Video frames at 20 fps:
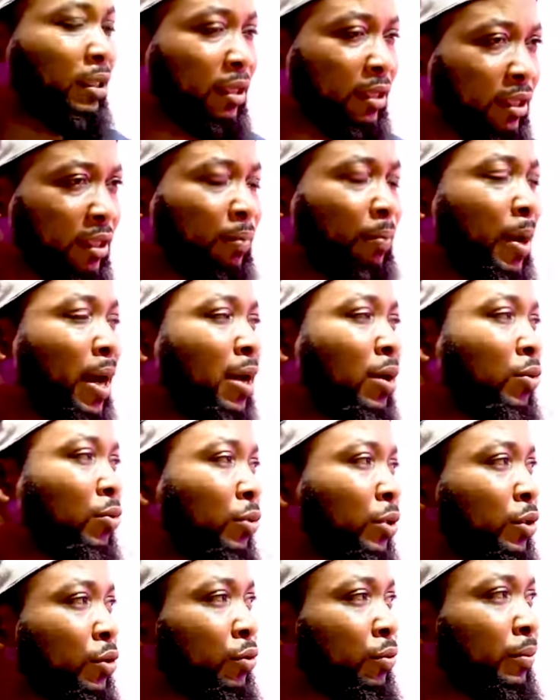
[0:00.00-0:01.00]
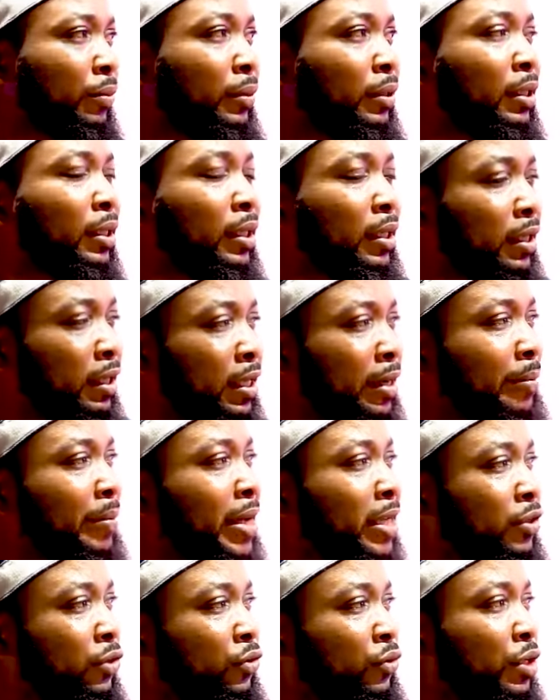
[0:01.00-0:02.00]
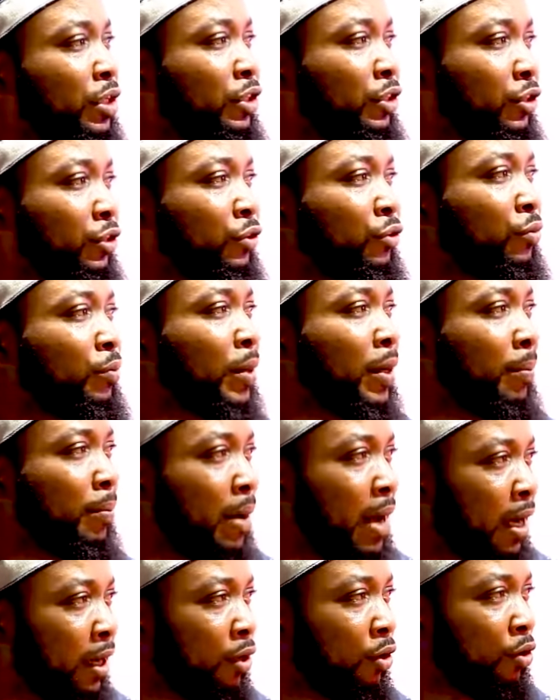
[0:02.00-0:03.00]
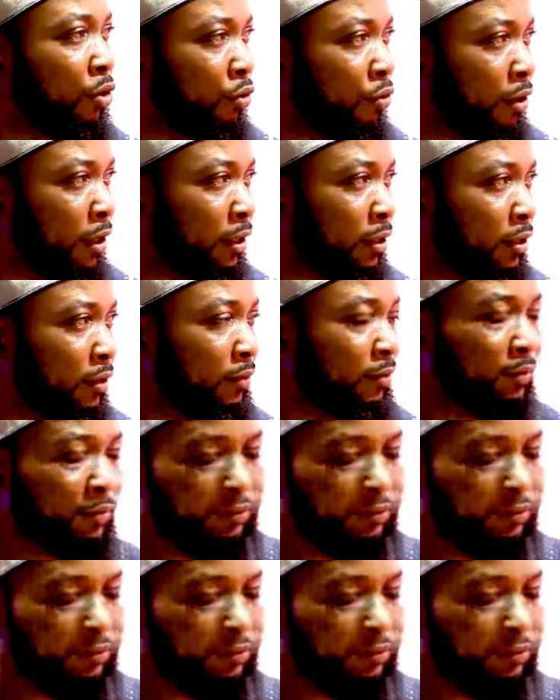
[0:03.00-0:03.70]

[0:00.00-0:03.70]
Nipa no no. The menstruation no be back, correct.